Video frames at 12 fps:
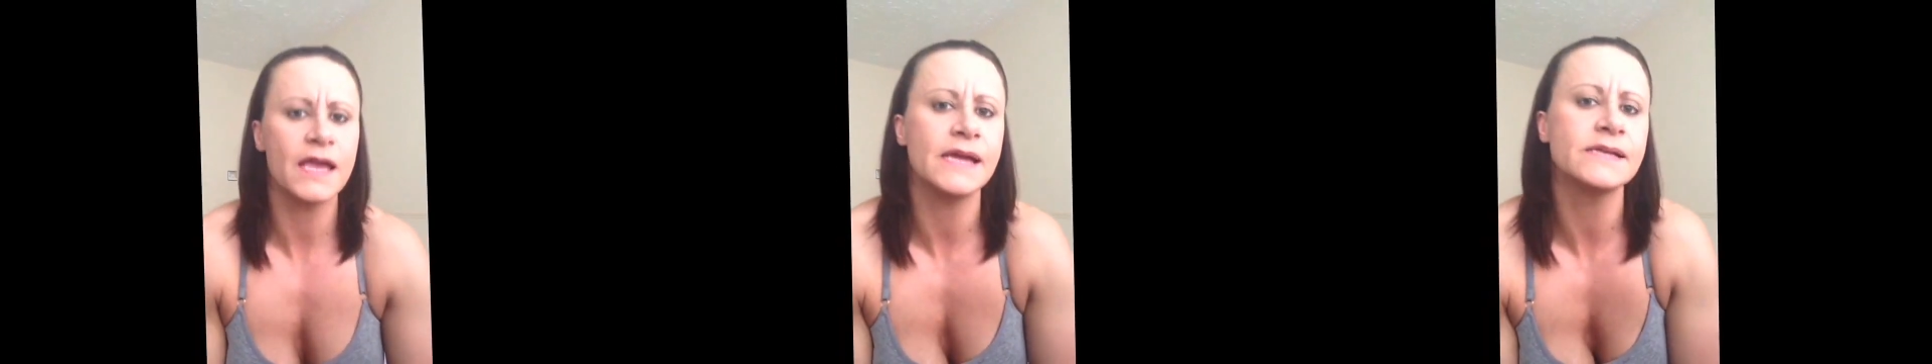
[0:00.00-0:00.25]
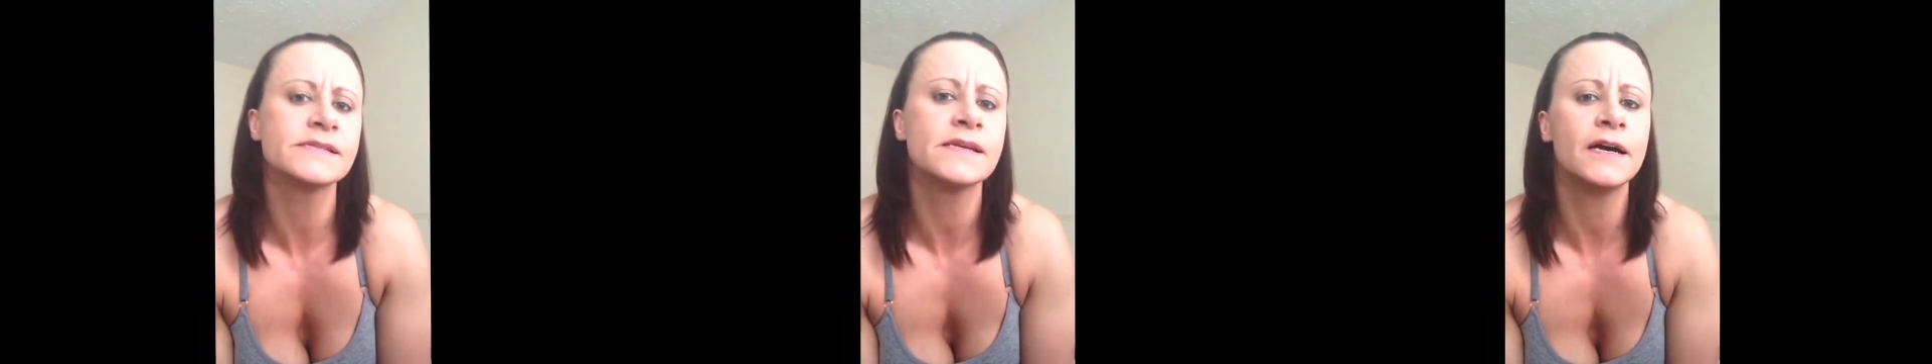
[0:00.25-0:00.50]

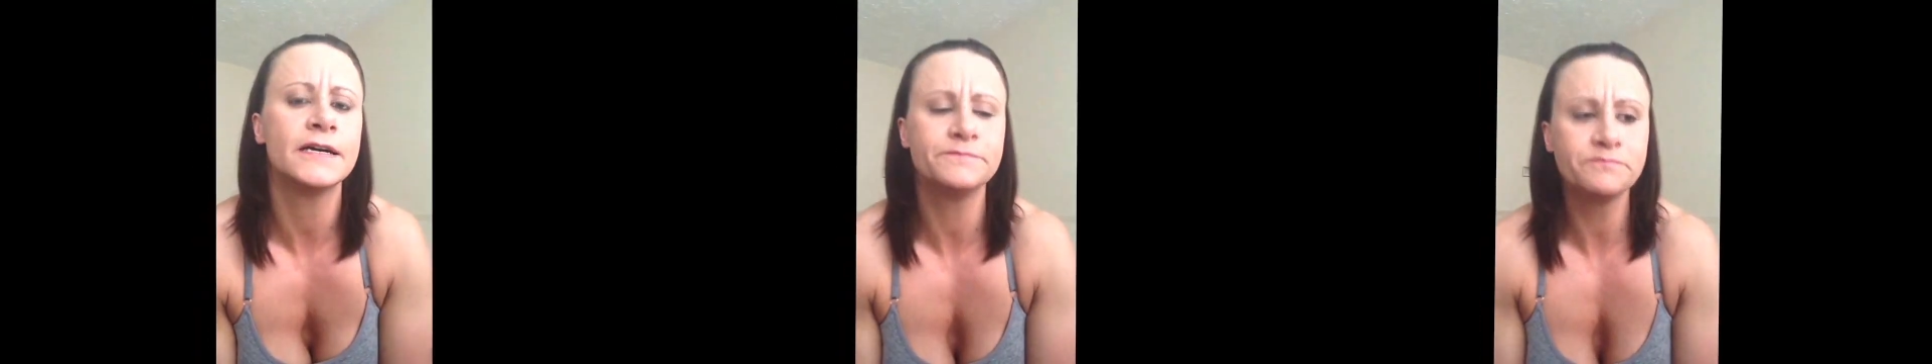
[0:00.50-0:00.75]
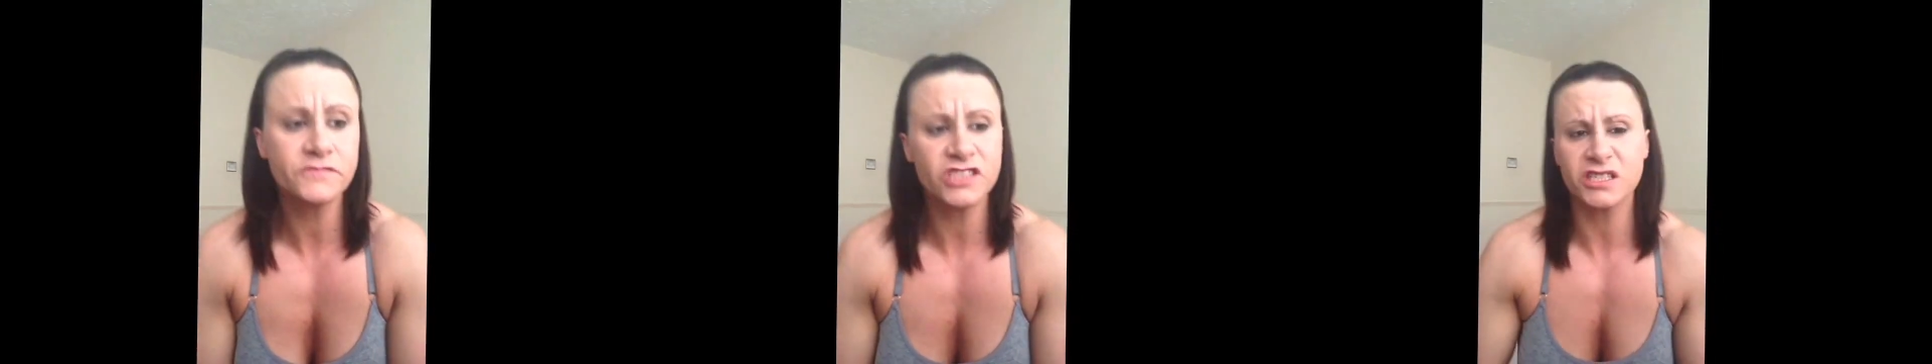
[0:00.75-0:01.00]
eat,
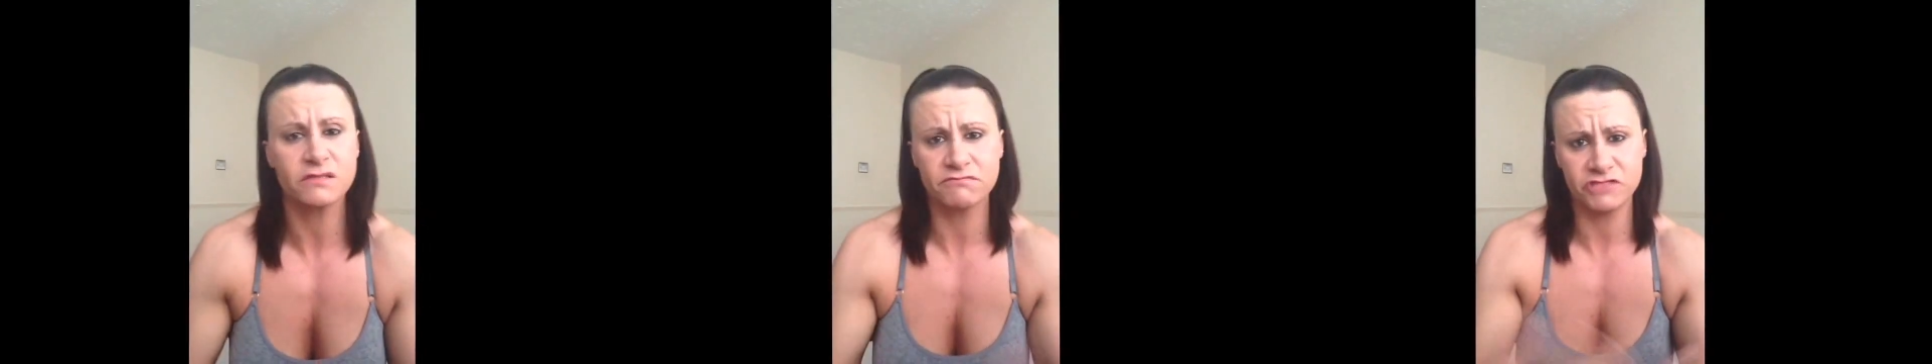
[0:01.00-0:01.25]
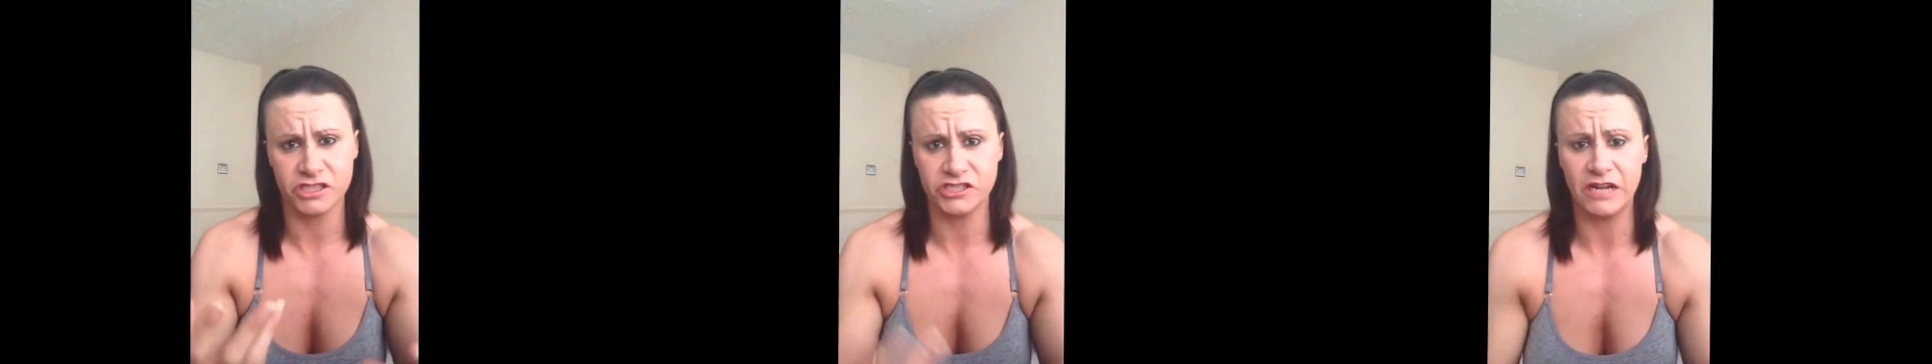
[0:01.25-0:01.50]
just
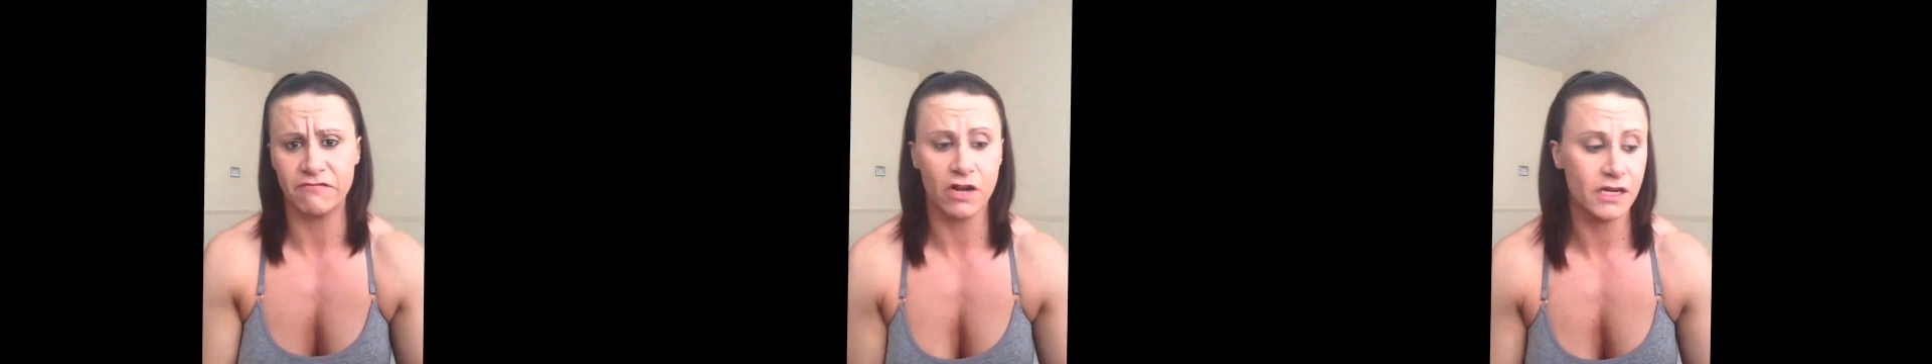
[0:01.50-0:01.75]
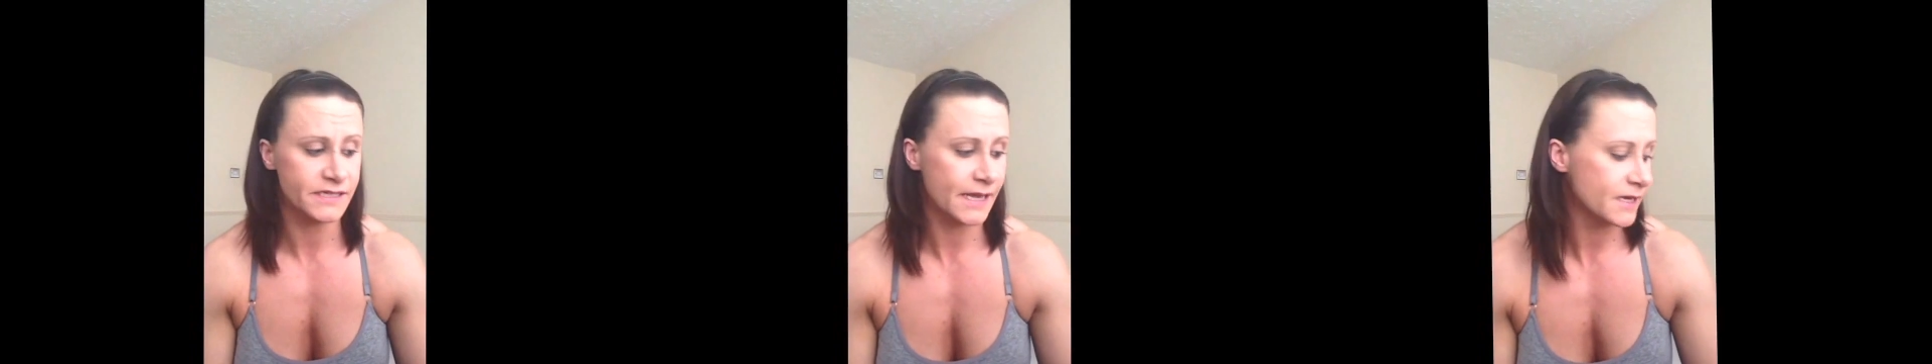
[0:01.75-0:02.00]
a
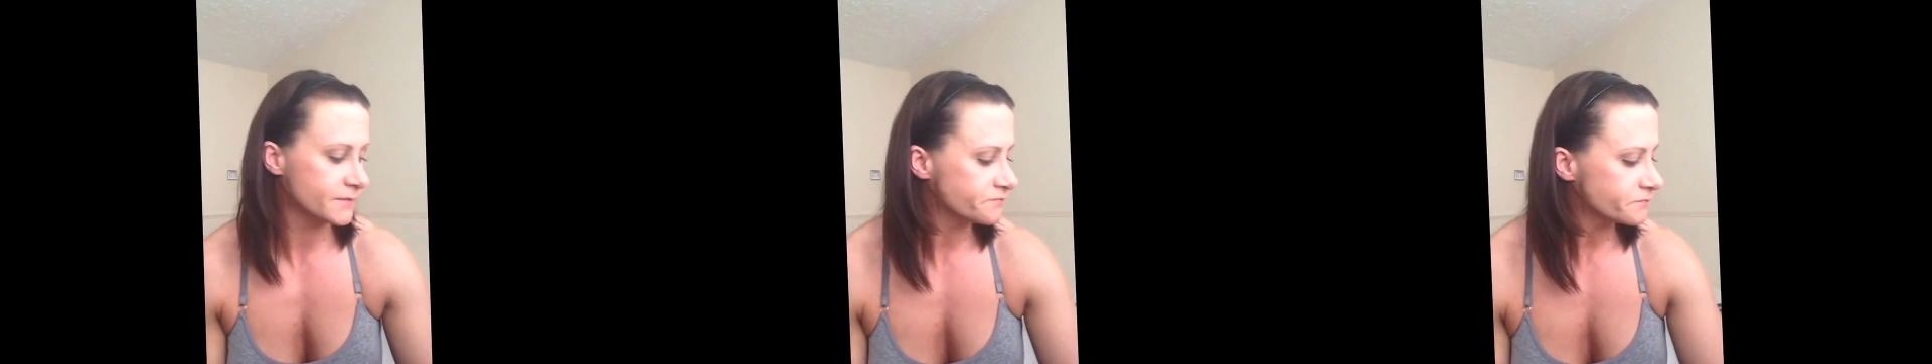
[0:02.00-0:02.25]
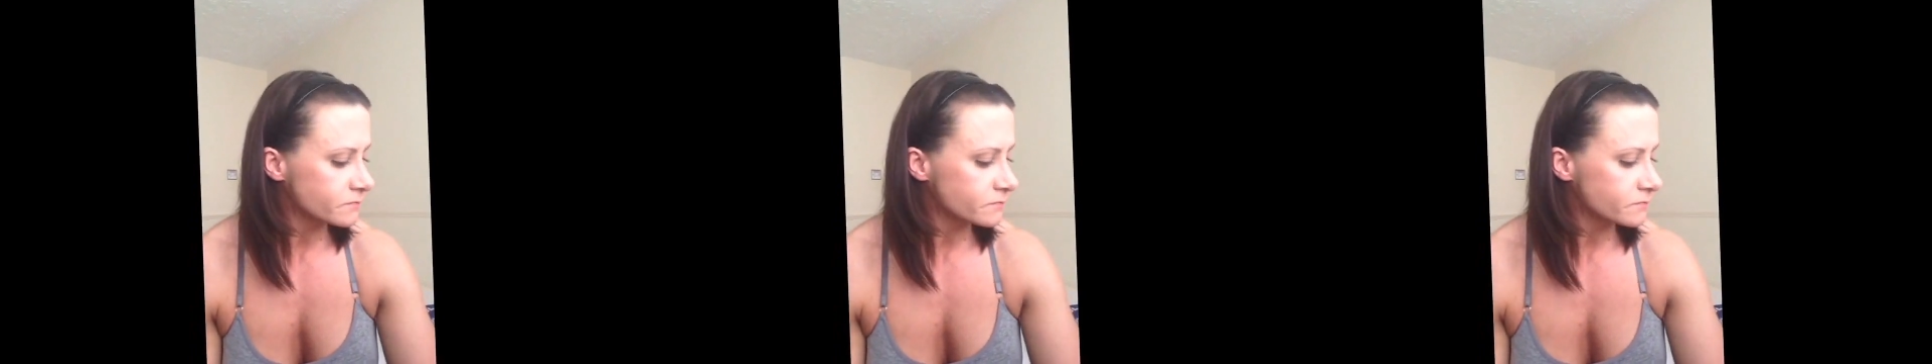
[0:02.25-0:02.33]
general idea.